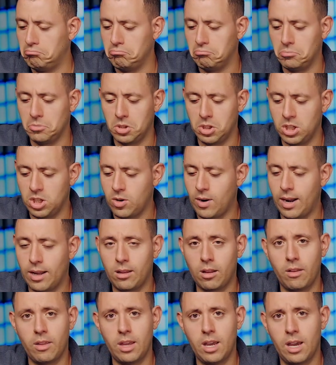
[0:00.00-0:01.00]
So she cracks
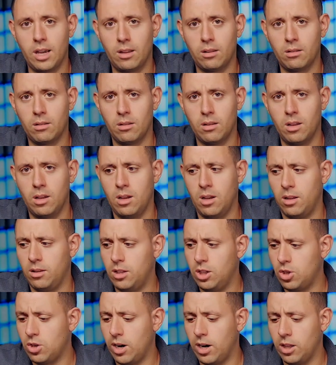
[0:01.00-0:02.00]
all the eggs.
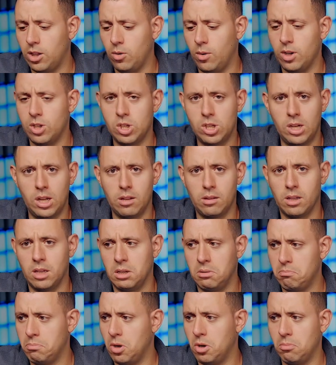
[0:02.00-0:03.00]
Teach her how to do it. She does
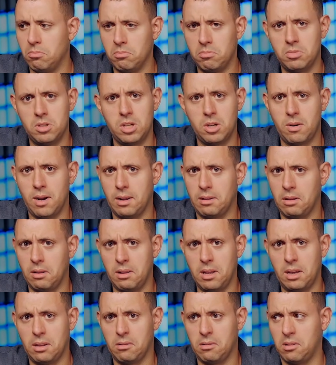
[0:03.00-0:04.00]
it. Boom. She cracks all
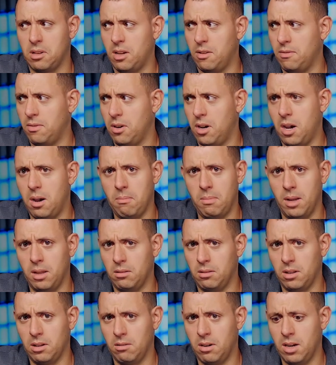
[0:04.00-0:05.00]
the eggs herself.
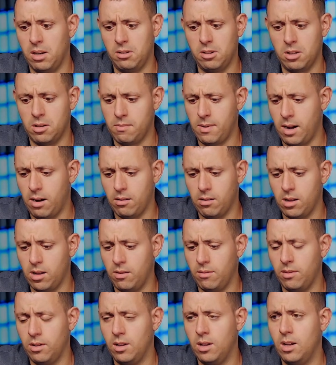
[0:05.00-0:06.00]
Amazing, right? Just by
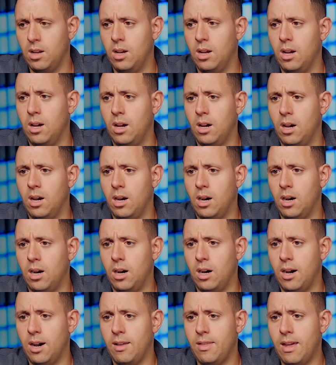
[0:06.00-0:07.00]
herself.
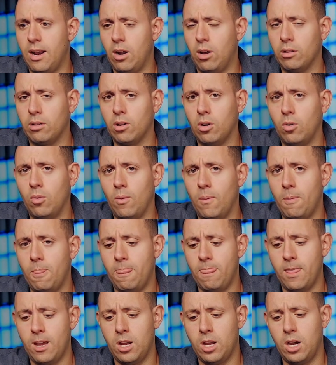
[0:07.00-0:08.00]
And then also,
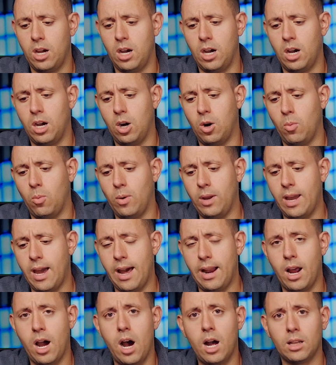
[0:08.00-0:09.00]
we
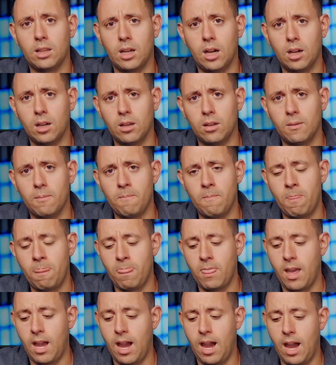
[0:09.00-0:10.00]
had a hot dog
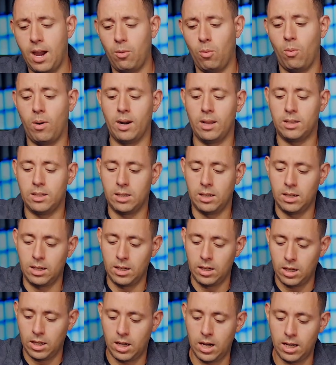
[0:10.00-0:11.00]
and wanted to
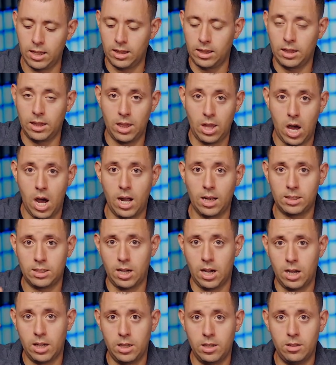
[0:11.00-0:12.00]
cut the hot
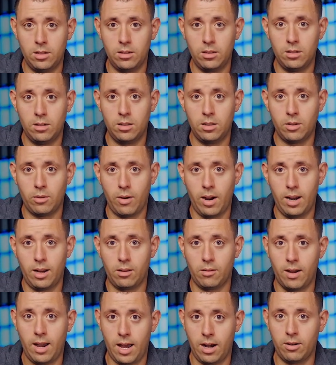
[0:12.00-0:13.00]
dog, right?
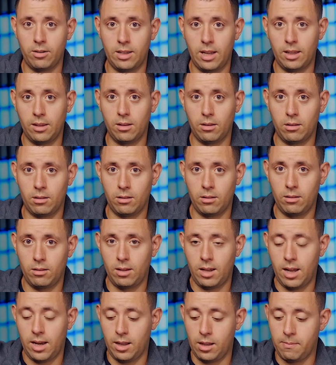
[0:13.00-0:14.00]
So I had her take this
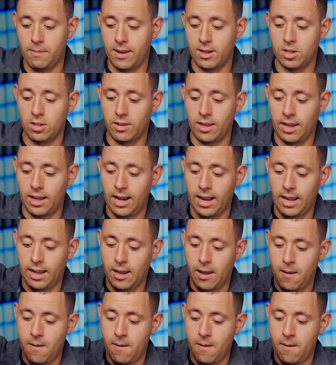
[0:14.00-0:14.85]
kind of spatula thing and like